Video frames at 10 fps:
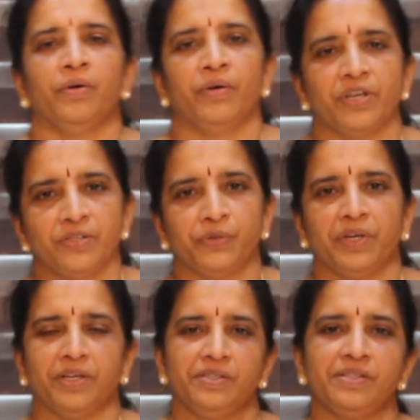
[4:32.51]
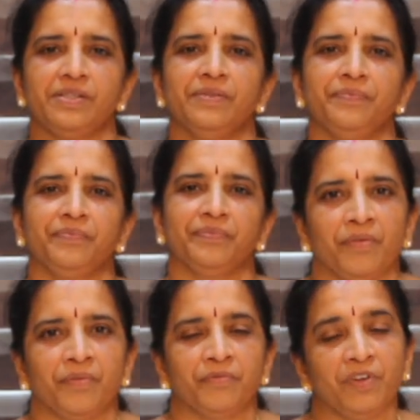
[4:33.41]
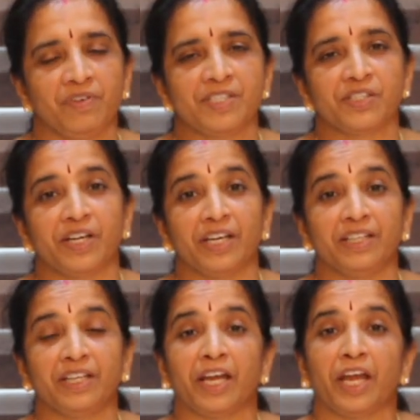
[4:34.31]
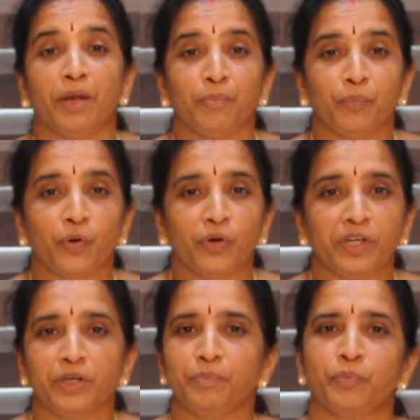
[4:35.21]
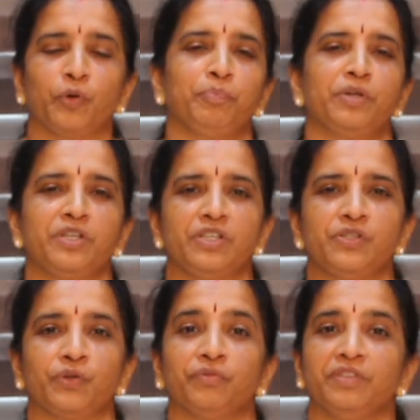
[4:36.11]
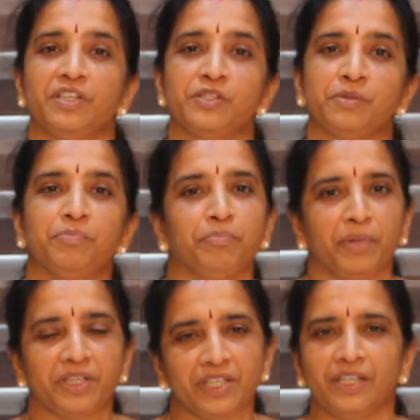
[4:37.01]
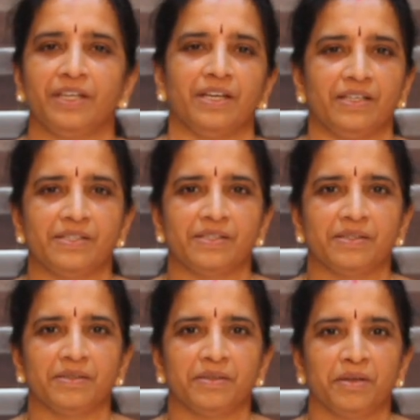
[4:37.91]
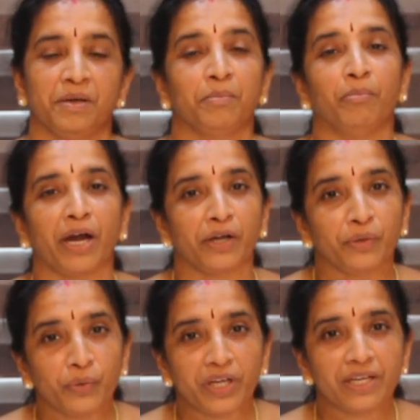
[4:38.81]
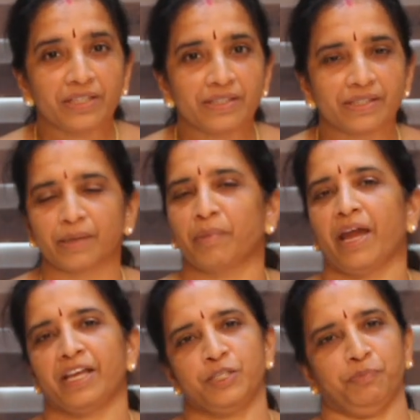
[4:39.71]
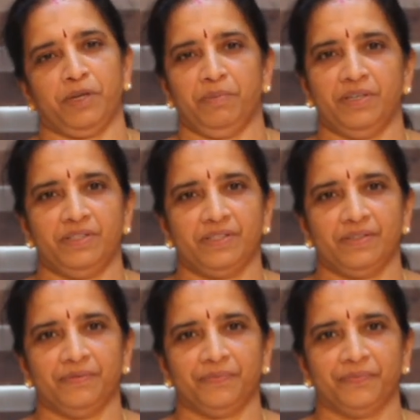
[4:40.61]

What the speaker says: Okay, students, we will study the important properties of this materials by doing some experiments.